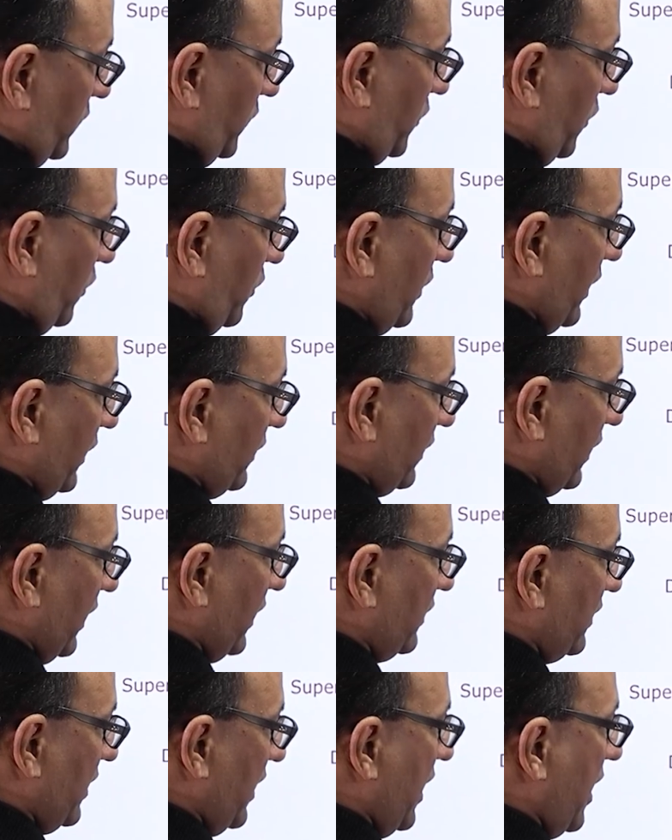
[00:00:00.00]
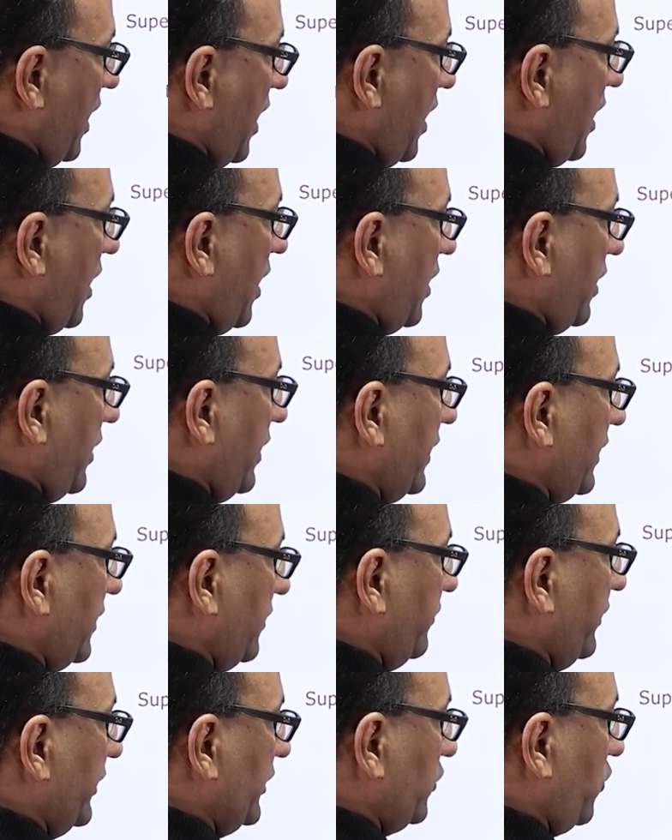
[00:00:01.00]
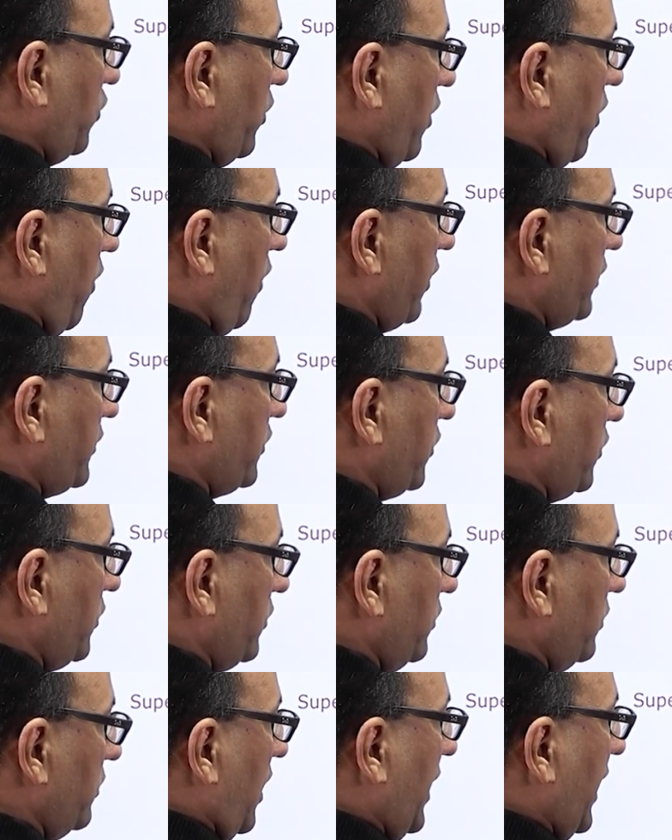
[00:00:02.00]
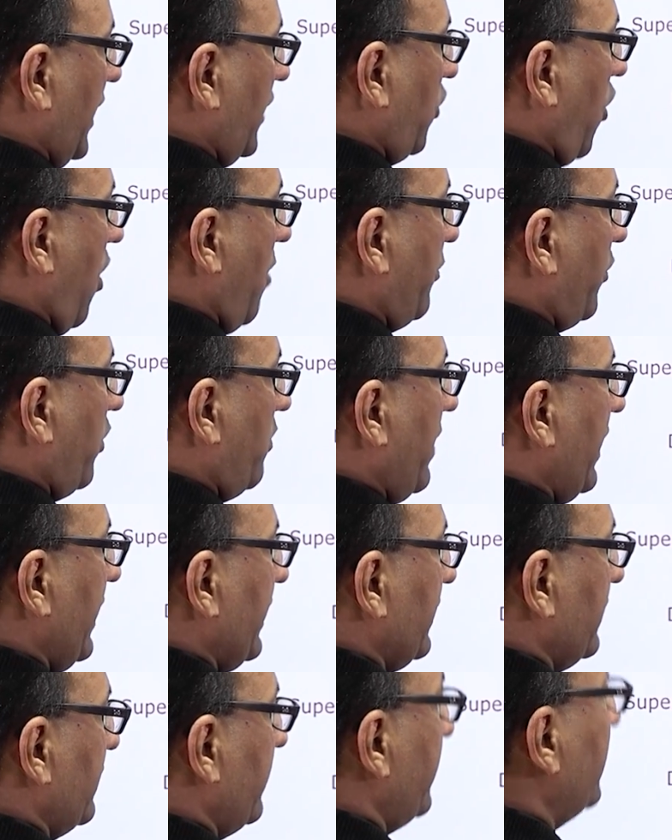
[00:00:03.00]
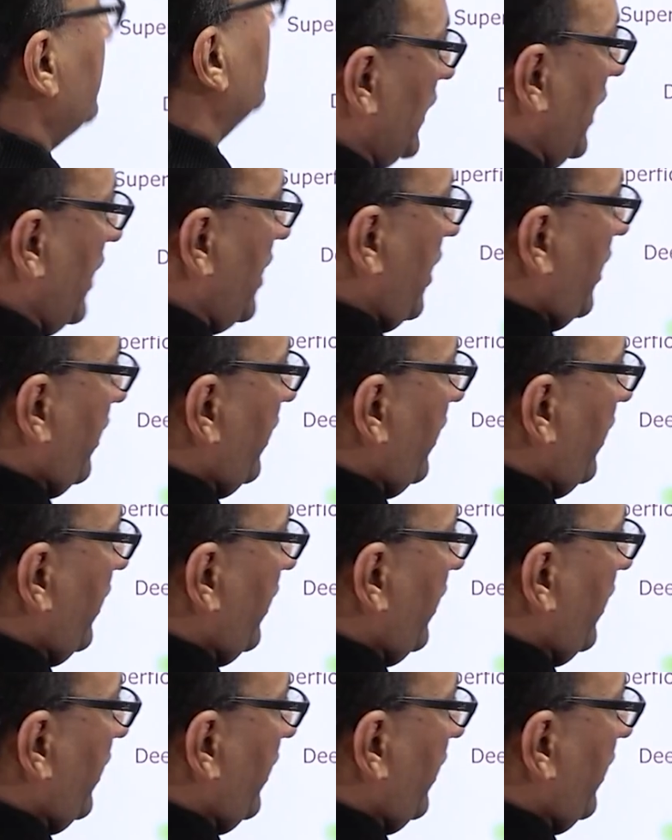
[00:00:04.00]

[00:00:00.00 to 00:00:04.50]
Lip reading: So this is the ulnar nerve which could also get compromised in a